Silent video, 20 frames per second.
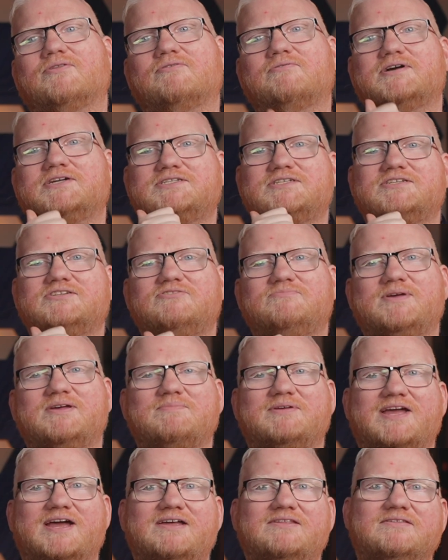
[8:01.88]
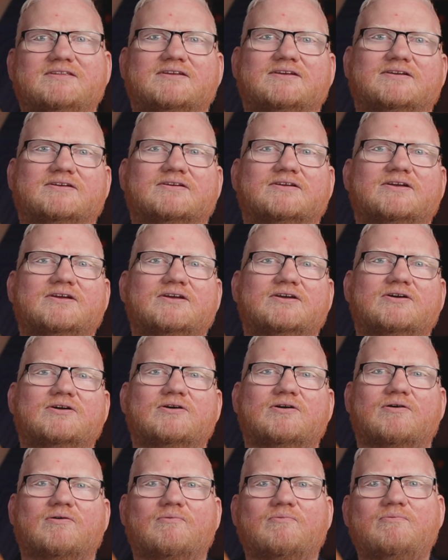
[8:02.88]
question you may be asking,
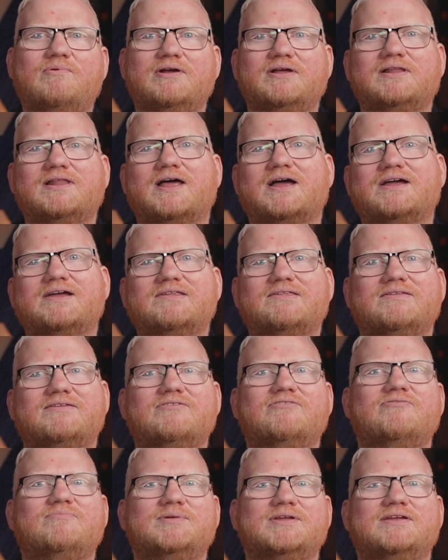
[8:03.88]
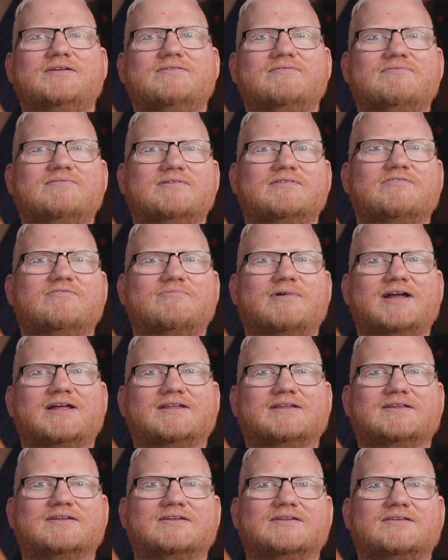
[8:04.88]
will I still be using
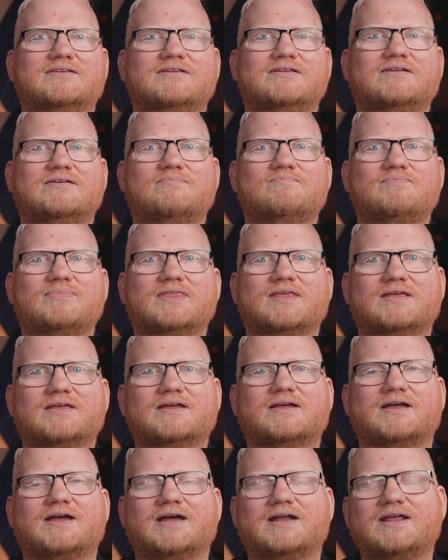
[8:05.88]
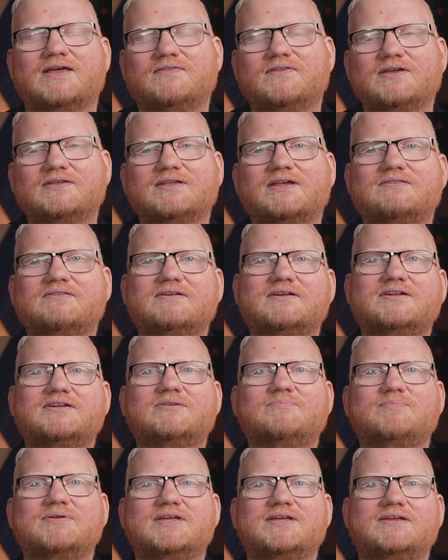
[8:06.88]
Wayland? And I think that's going to
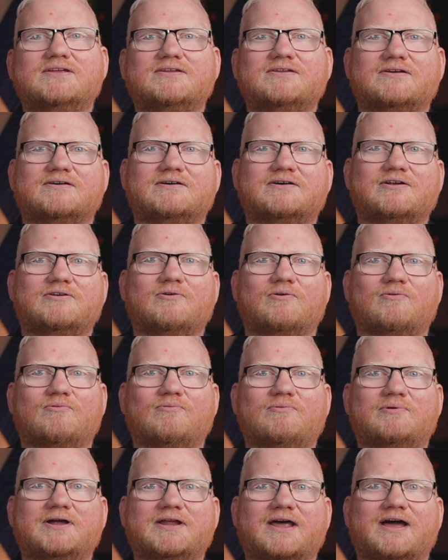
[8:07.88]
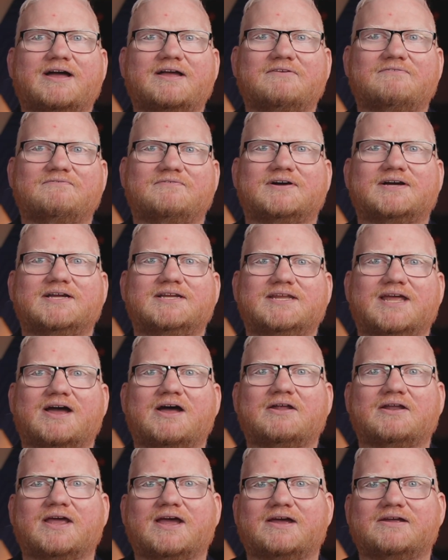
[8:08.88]
depend on what I find
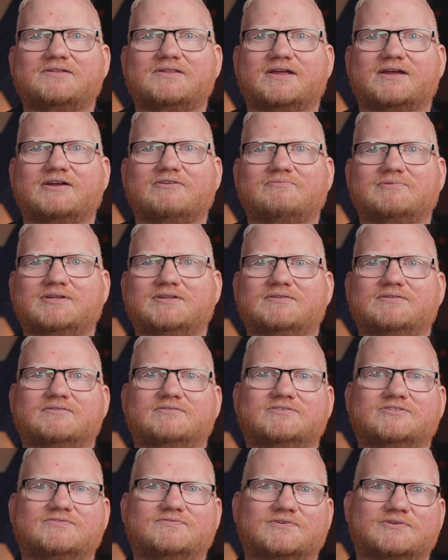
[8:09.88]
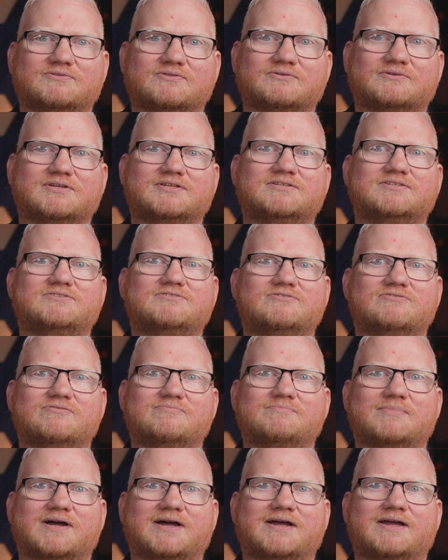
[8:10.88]
out as I research further into
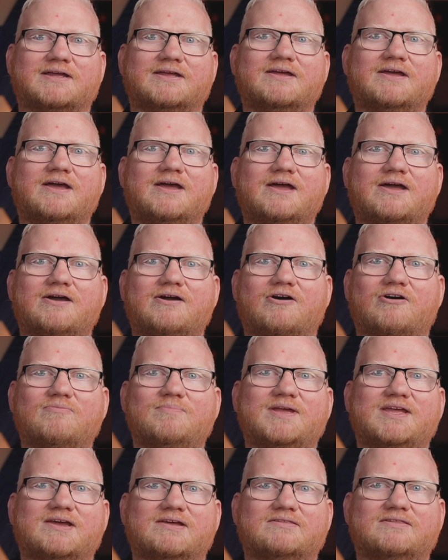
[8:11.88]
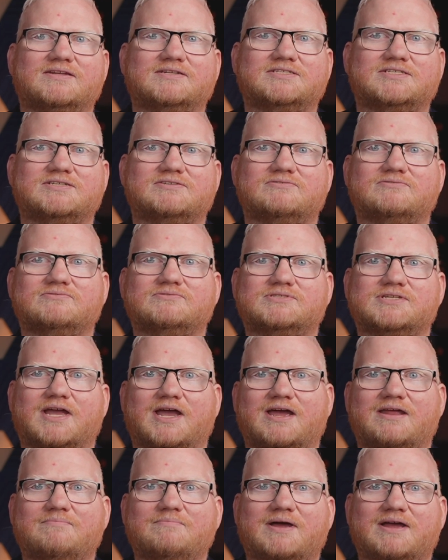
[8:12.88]
my OBS issues
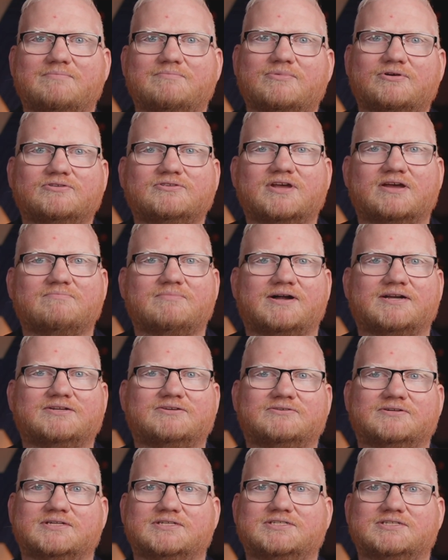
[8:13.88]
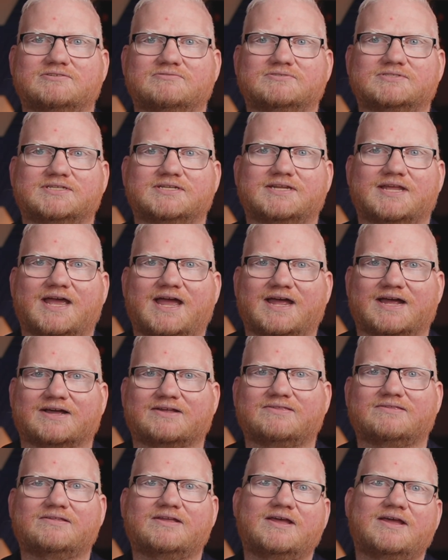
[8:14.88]
and my MultiMonitor issues in X.